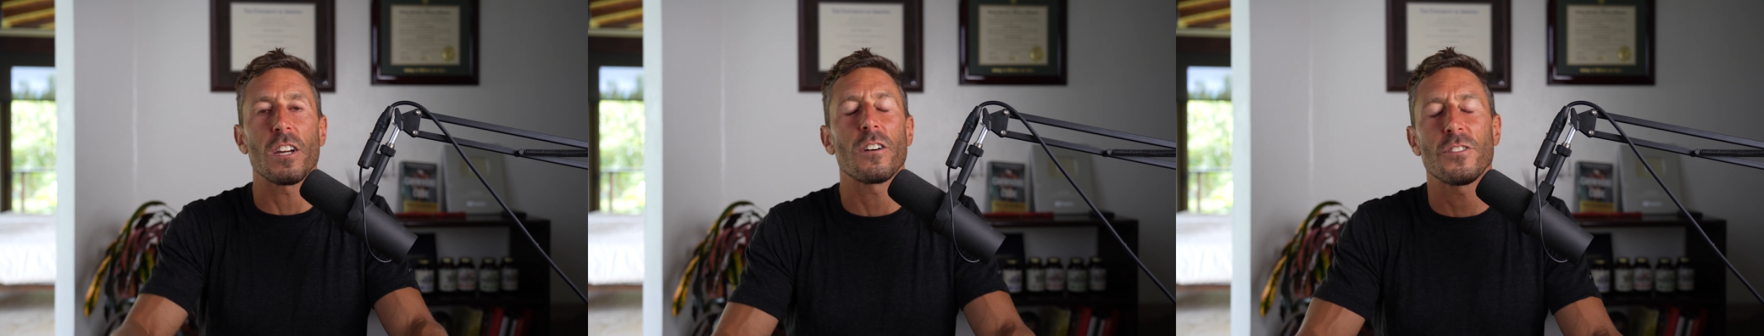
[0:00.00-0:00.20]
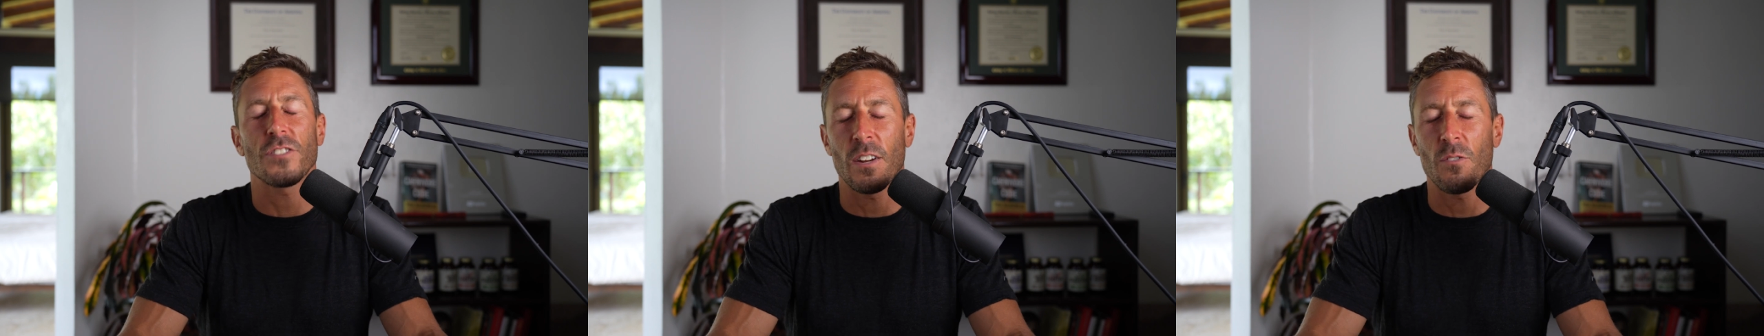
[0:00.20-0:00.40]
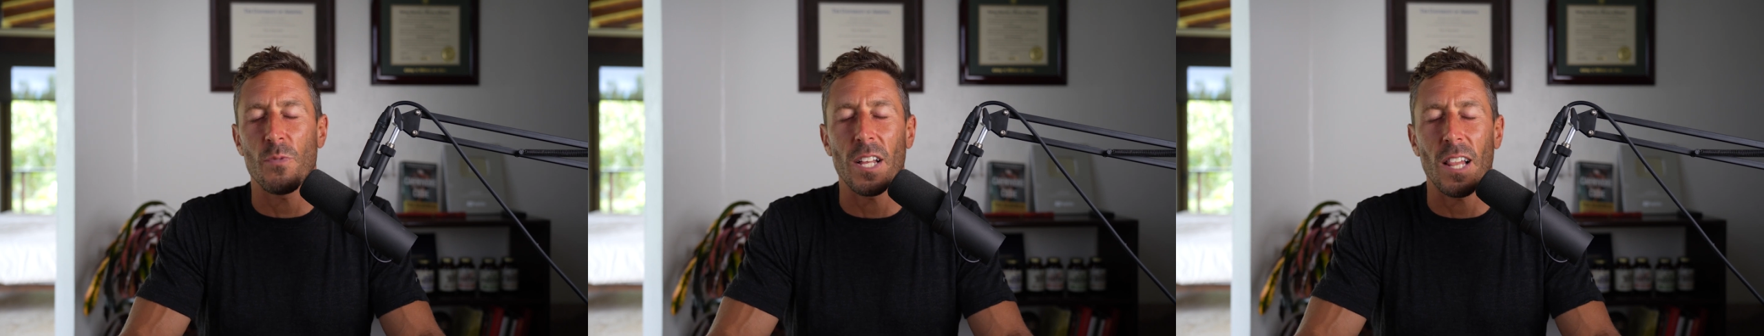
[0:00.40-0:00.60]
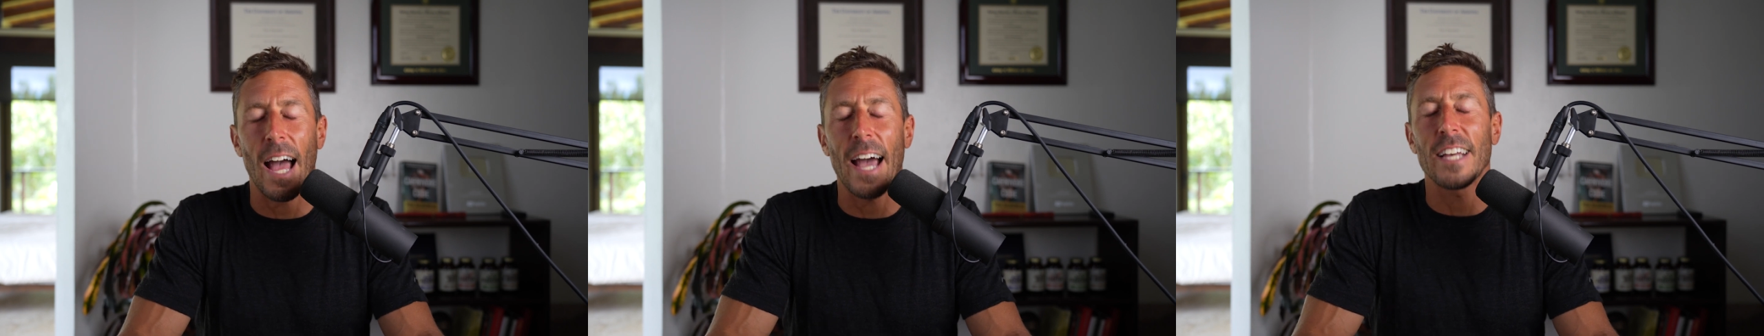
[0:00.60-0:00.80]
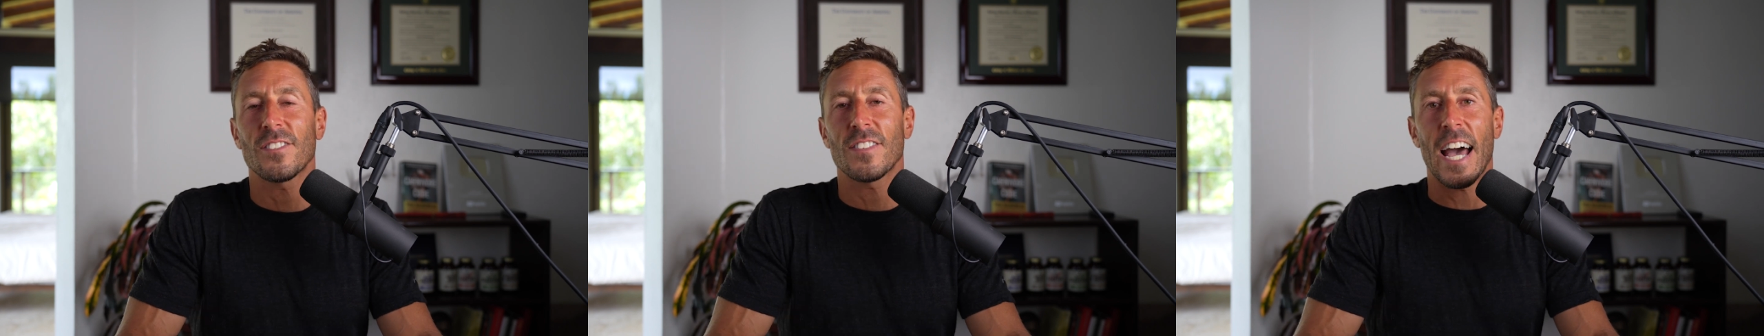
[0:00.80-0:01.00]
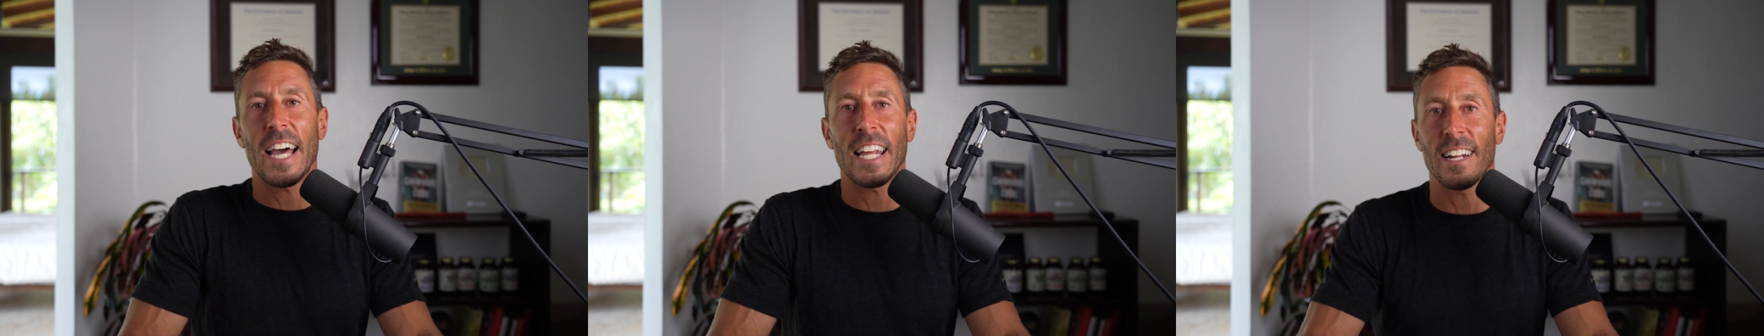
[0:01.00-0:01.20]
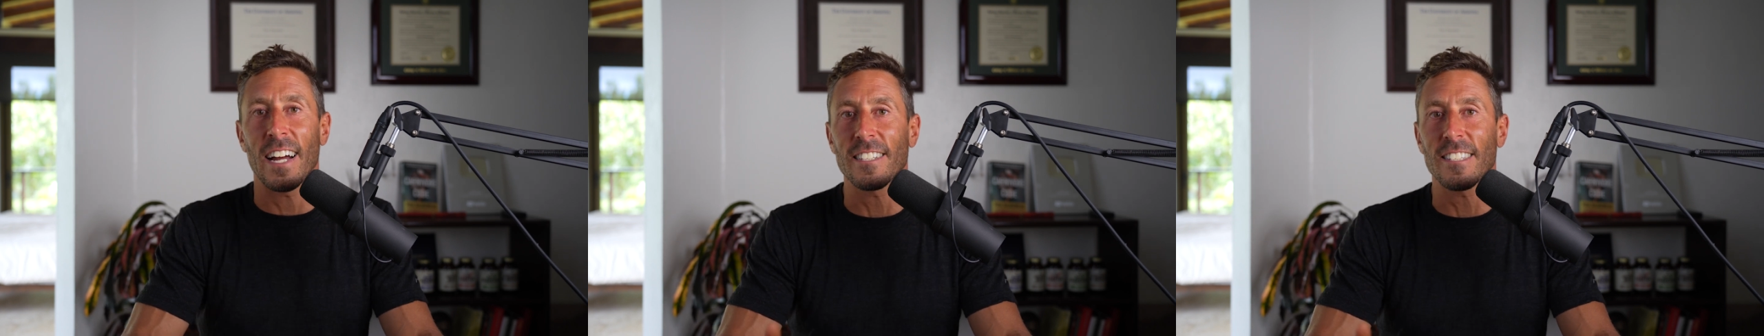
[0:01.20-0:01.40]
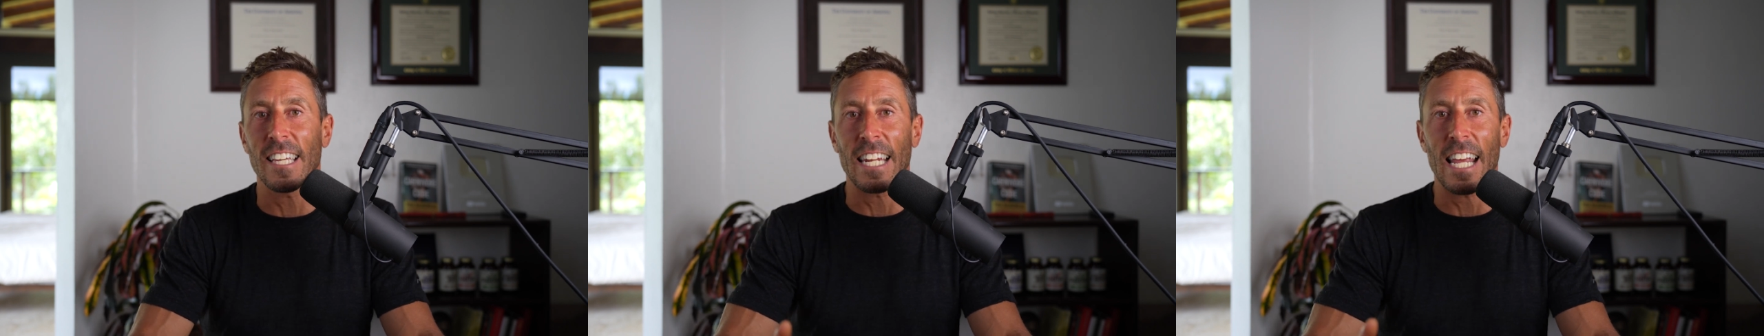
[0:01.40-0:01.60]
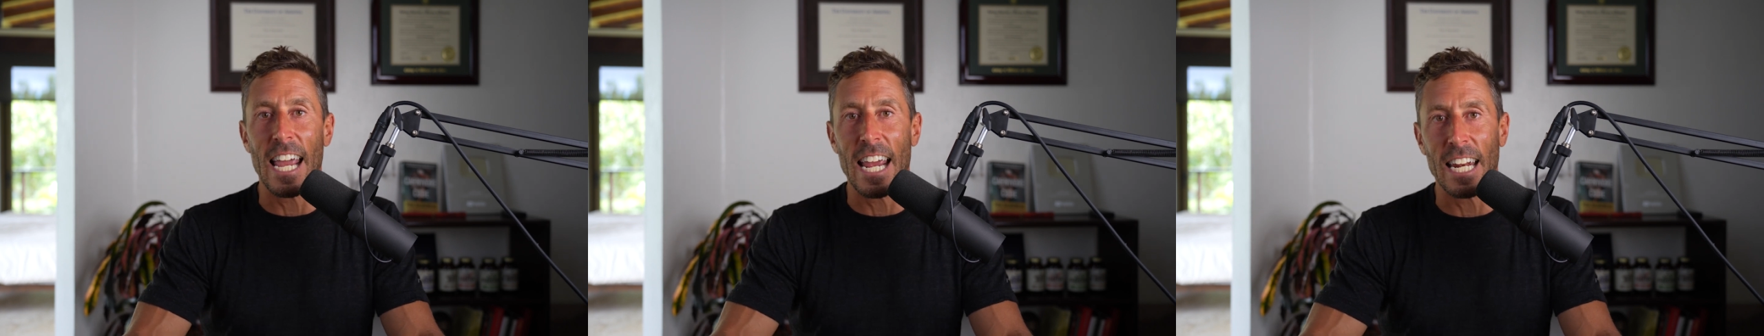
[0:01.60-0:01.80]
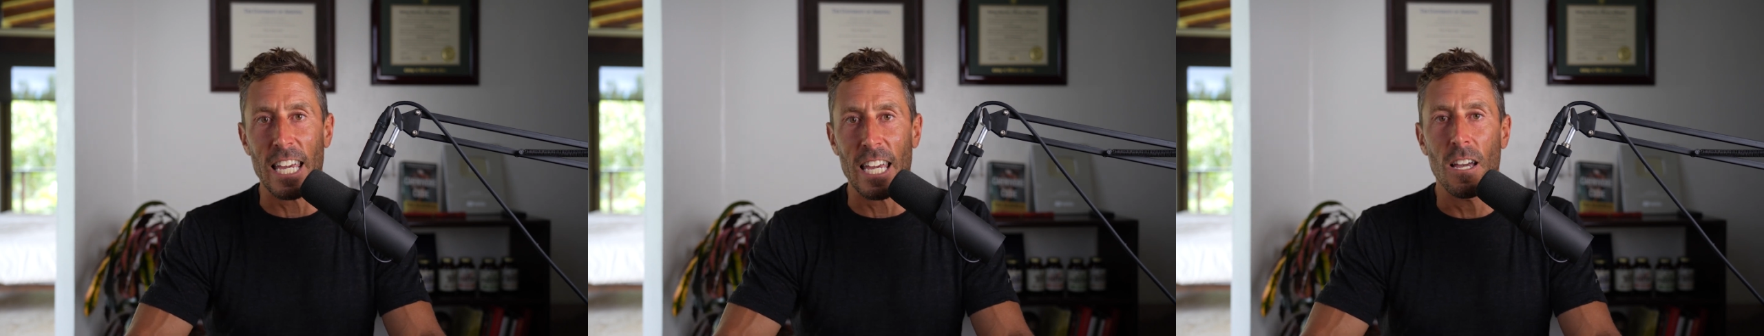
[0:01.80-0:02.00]
years and realize that in
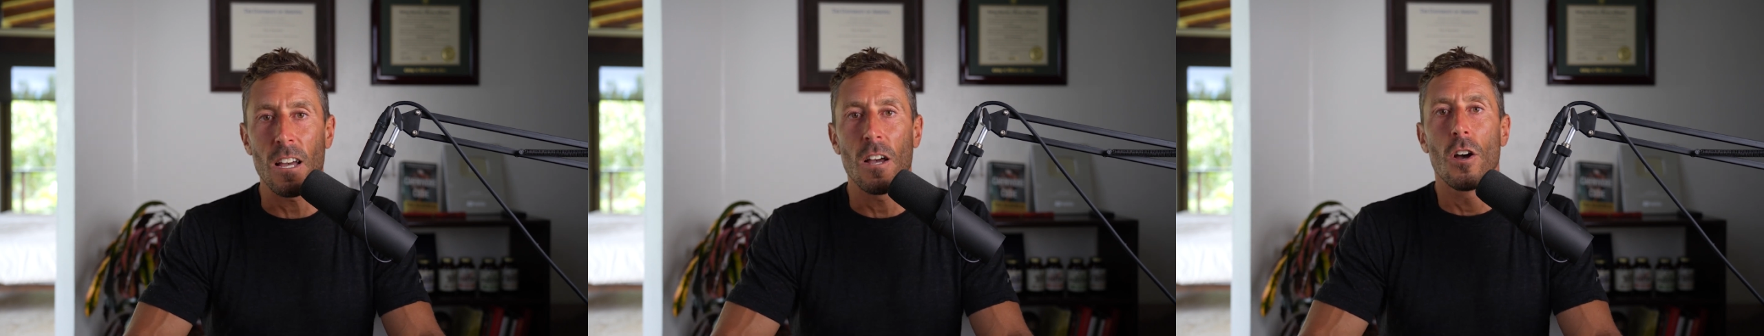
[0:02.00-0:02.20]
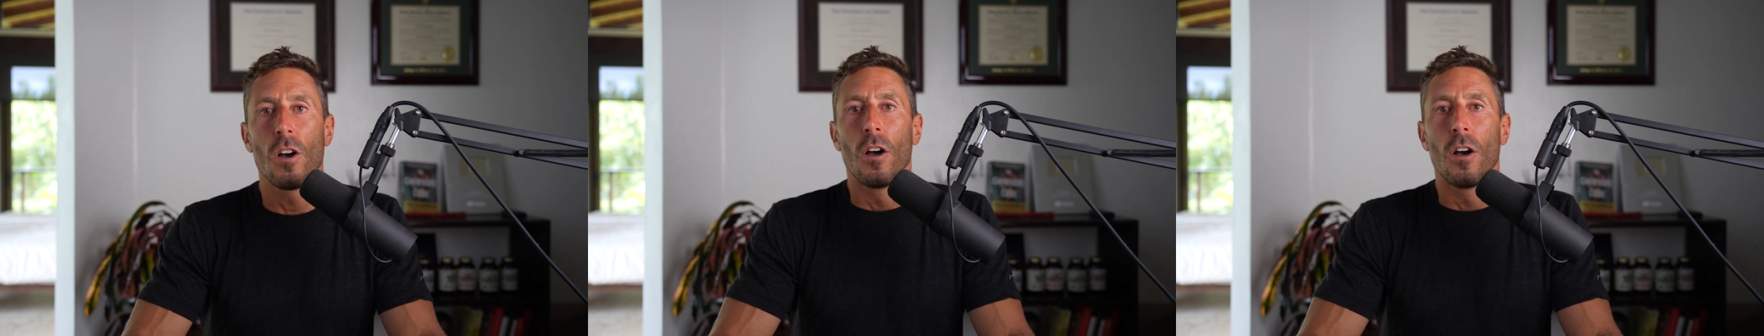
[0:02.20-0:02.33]
1980,